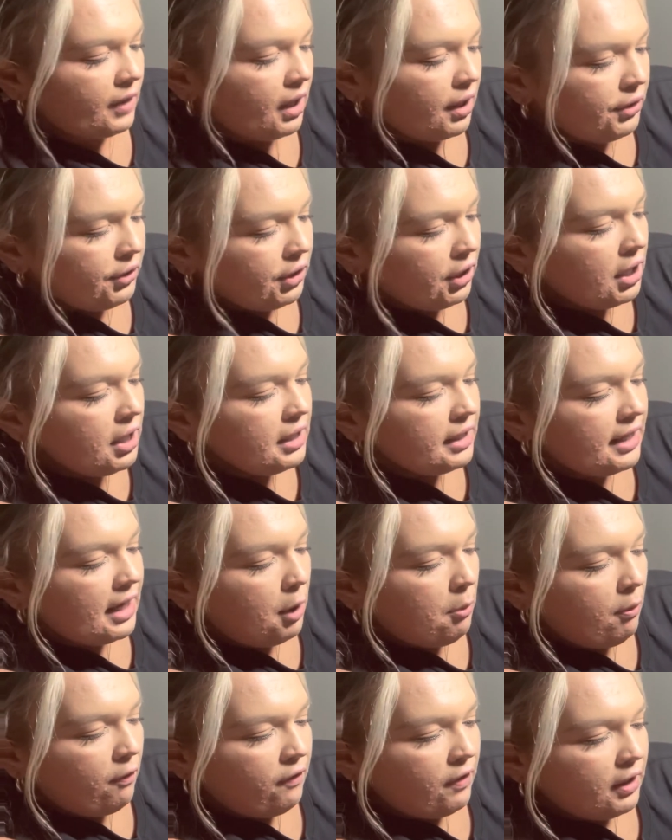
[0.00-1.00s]
Currently,
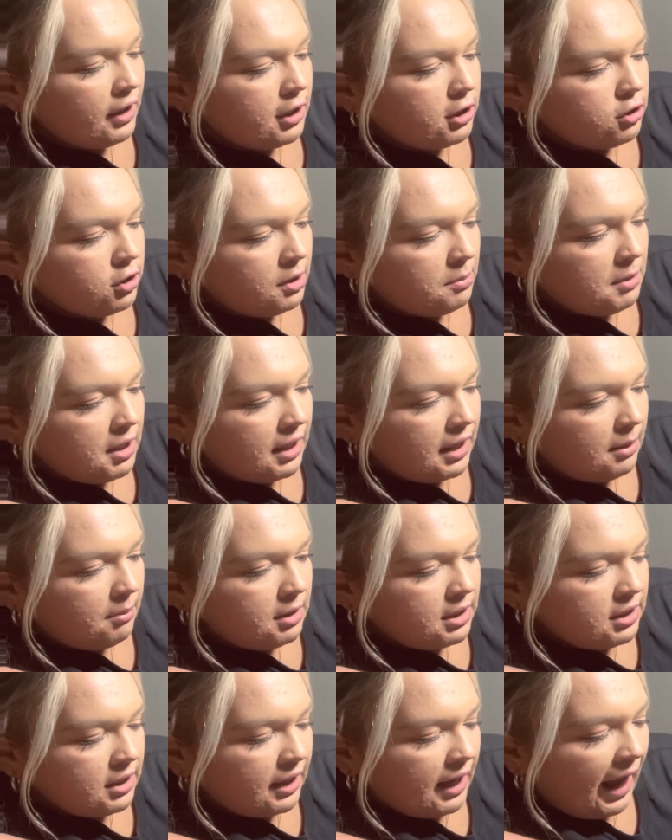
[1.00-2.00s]
hemophilia treatment can be
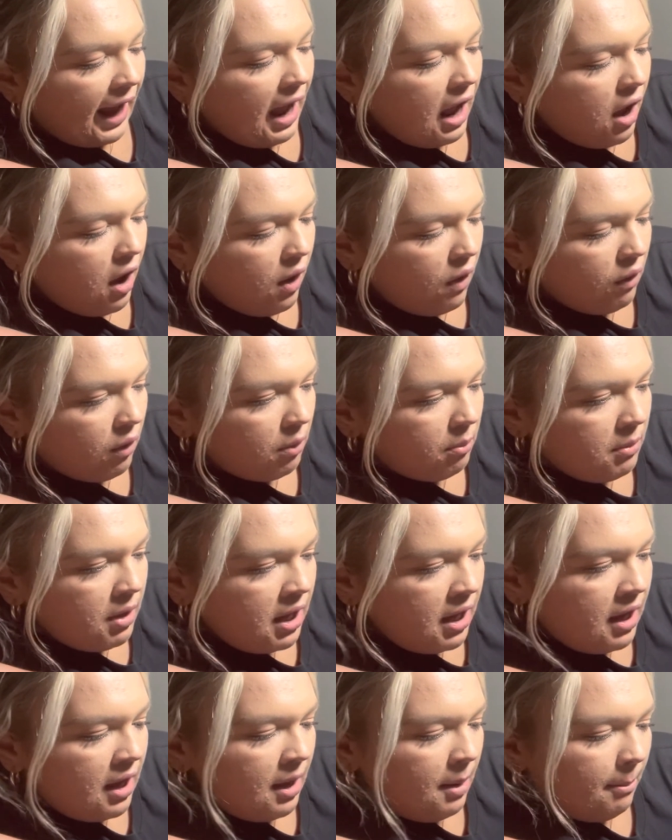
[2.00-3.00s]
done at home
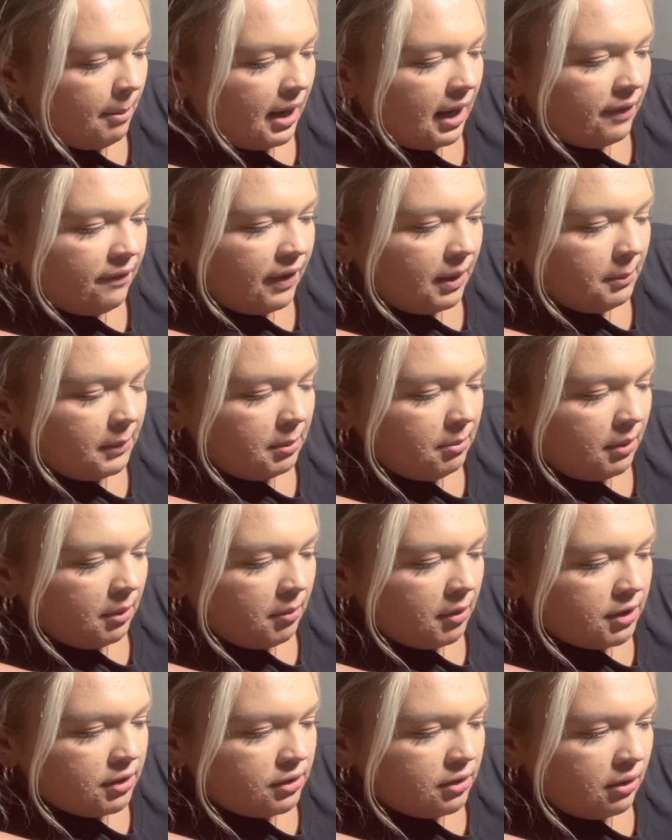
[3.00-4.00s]
by family
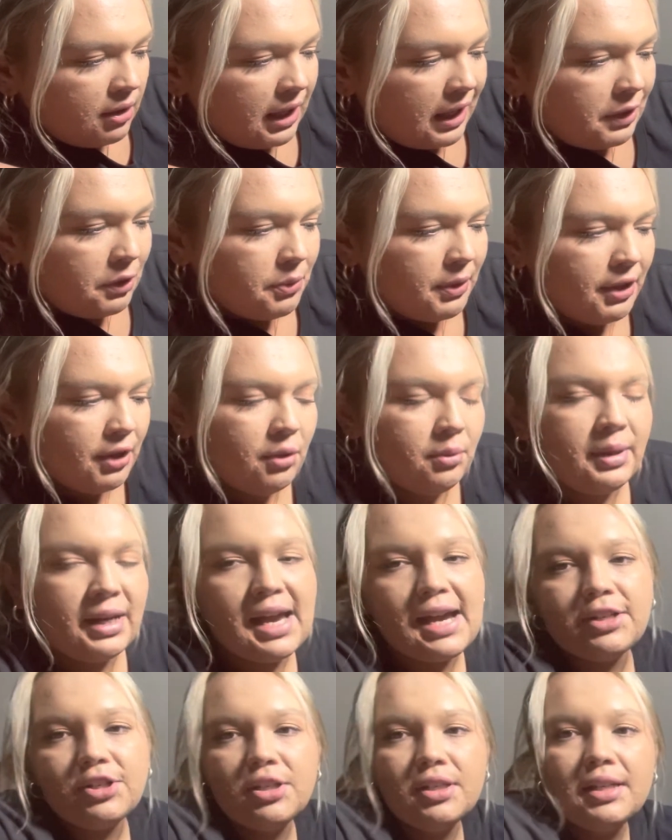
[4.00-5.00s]
members to allow quicker
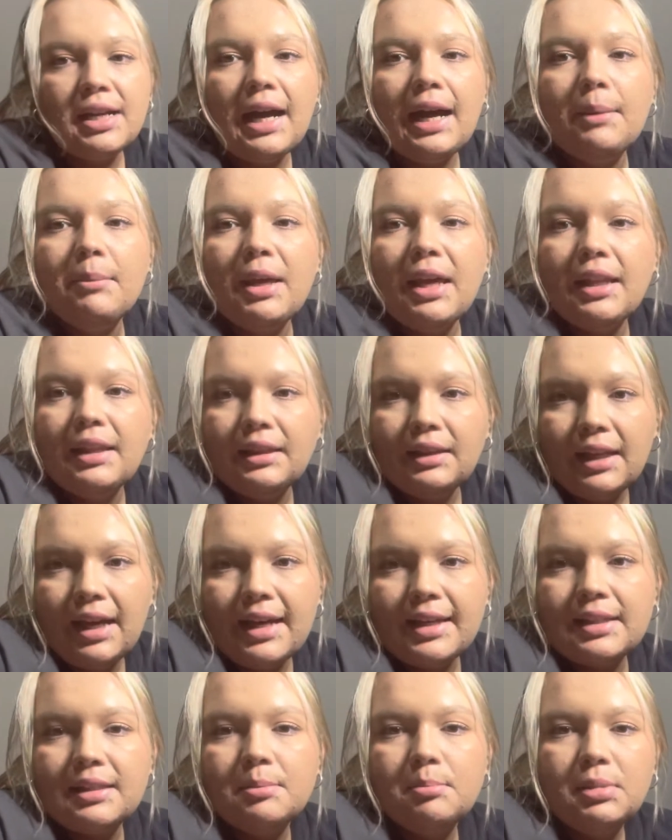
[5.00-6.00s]
reaction time and
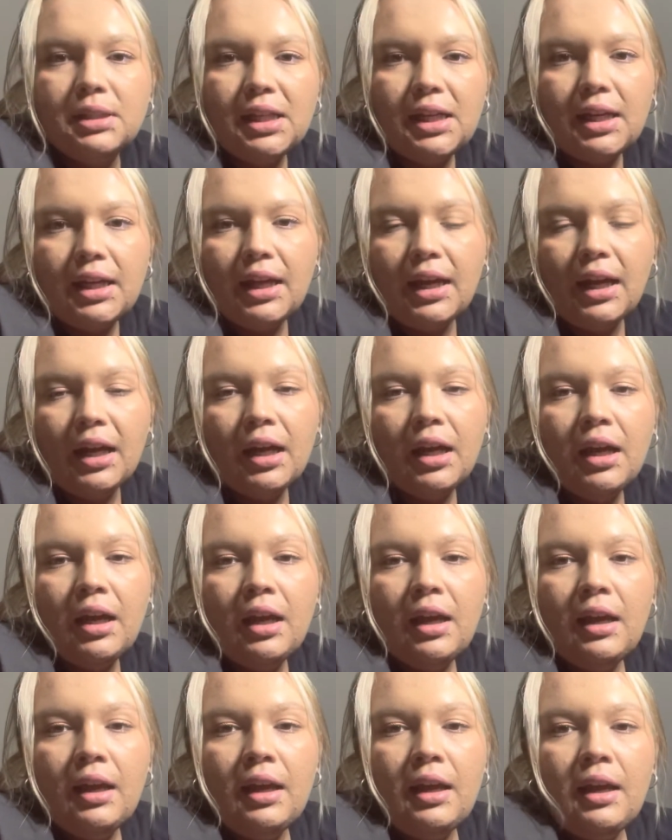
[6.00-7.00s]
less bleeding.
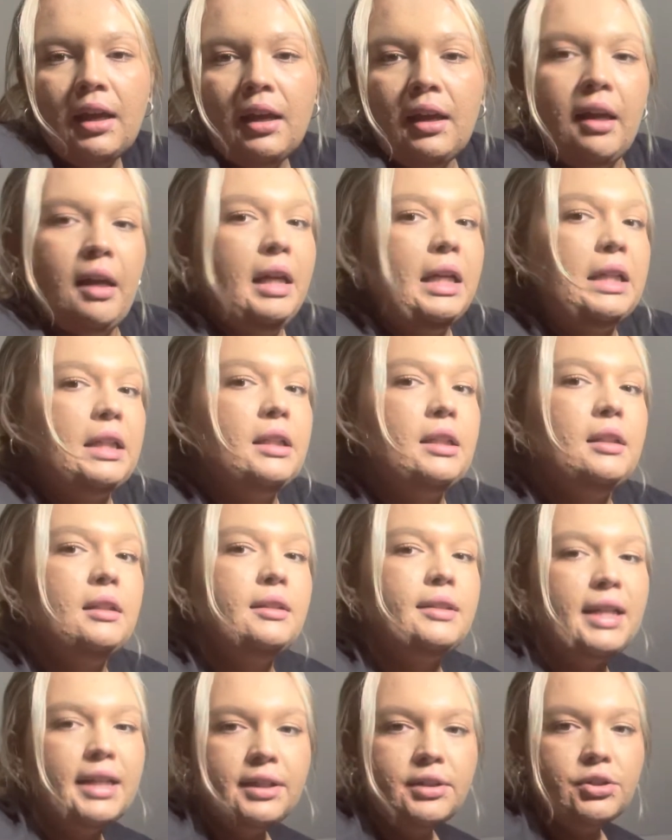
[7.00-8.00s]

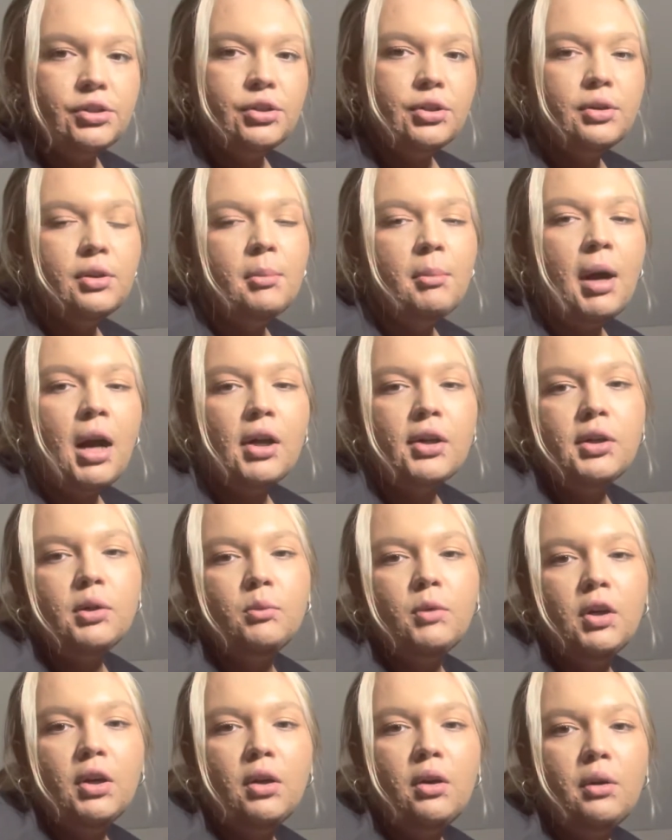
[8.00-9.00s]
Thanks to the modern
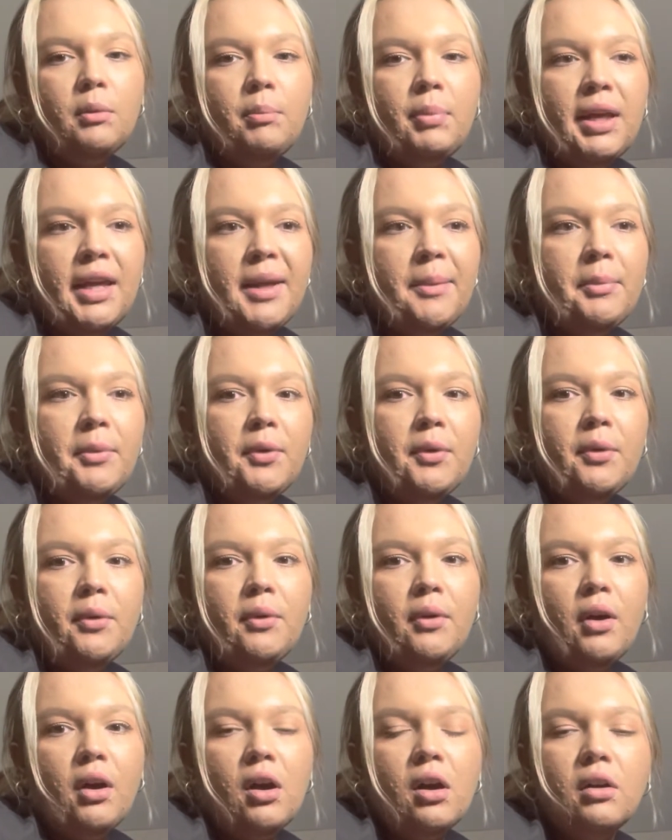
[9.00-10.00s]
world, people
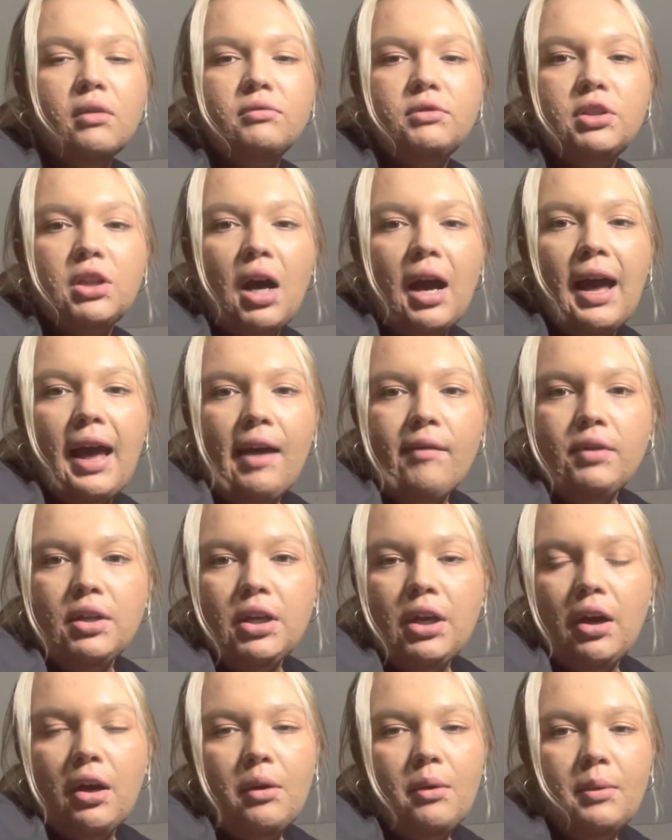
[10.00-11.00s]
are not having to
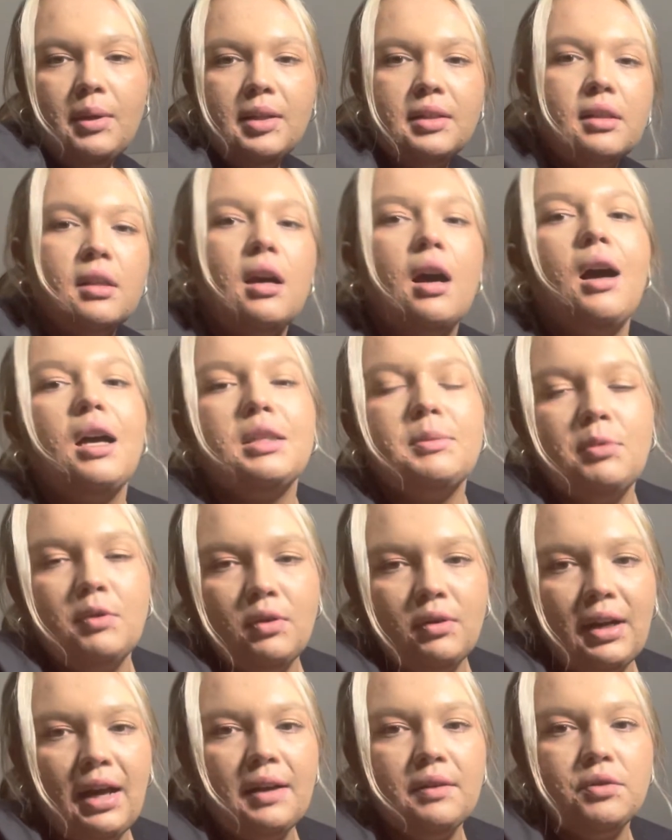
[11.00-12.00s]
go into the hospital
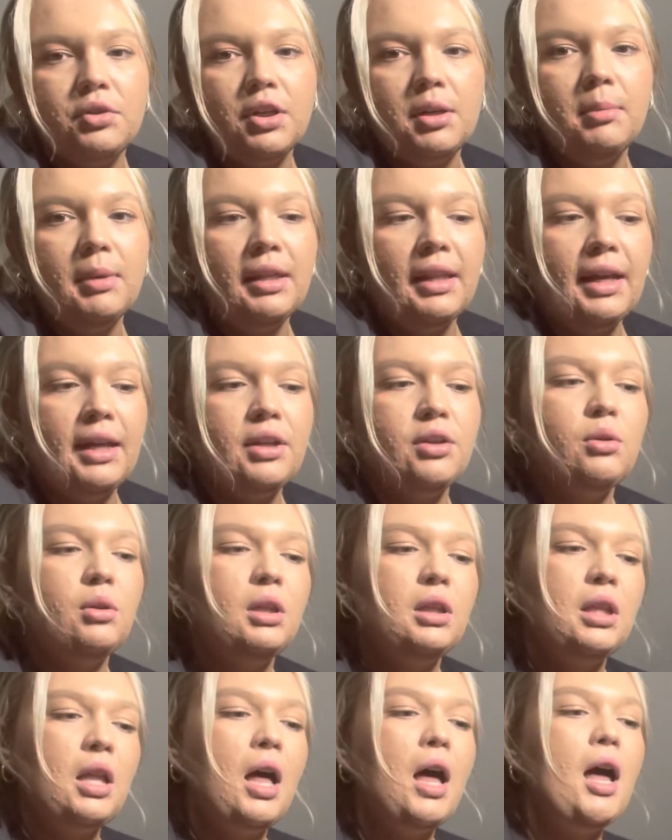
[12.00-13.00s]
to have treatment. They can do a
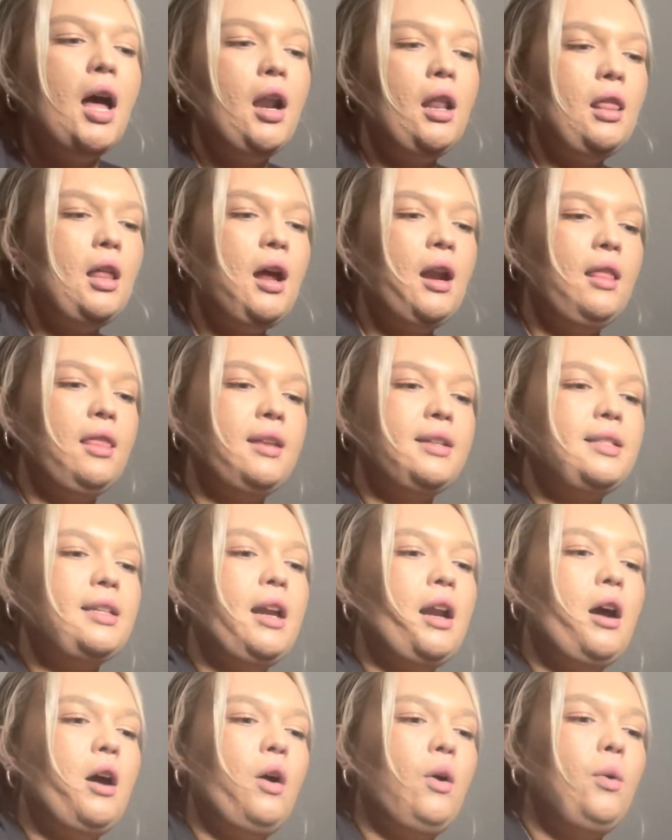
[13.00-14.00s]
lot of this at
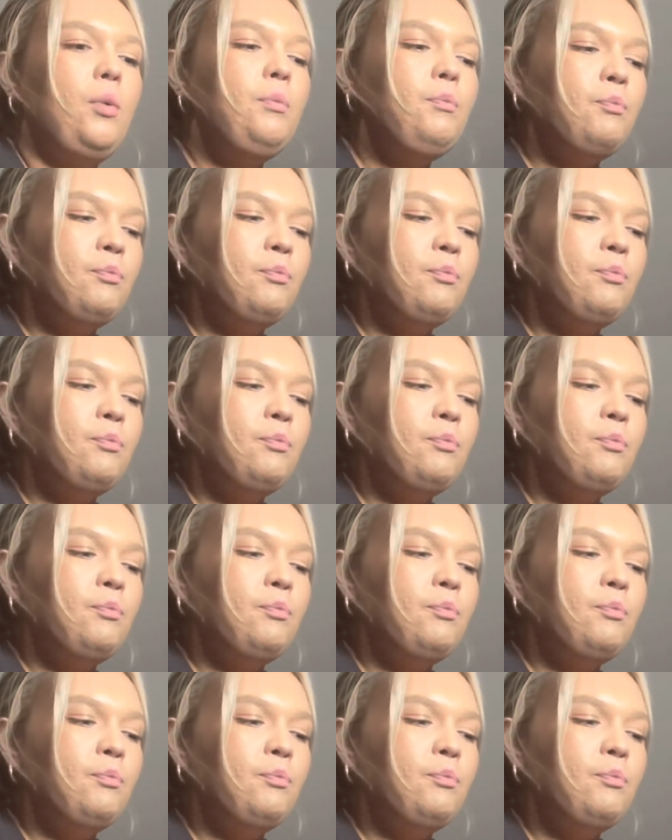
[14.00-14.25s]
home.